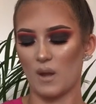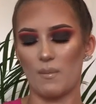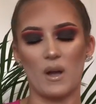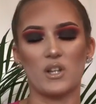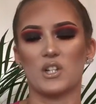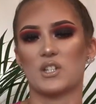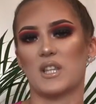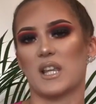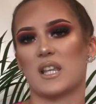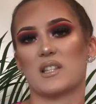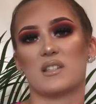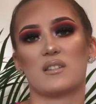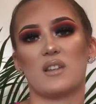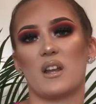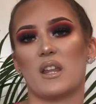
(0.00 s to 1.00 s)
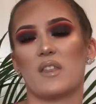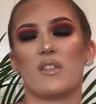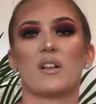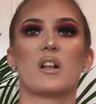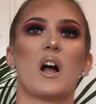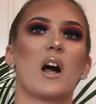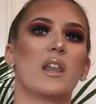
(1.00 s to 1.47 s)
But I just think it's stunning, the
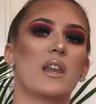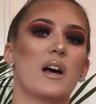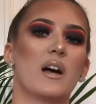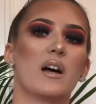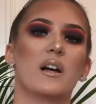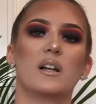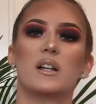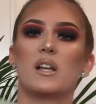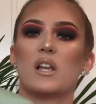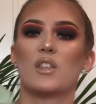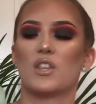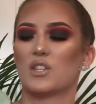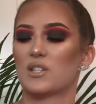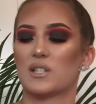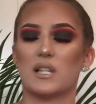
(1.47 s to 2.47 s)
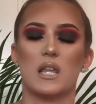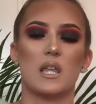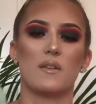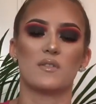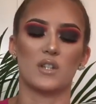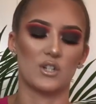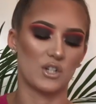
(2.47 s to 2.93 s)
colour, the
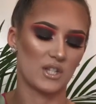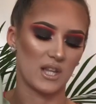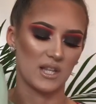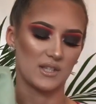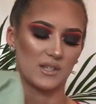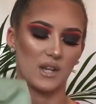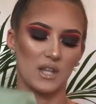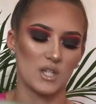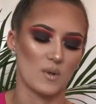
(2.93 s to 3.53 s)
sleeves, I just think it's stunning.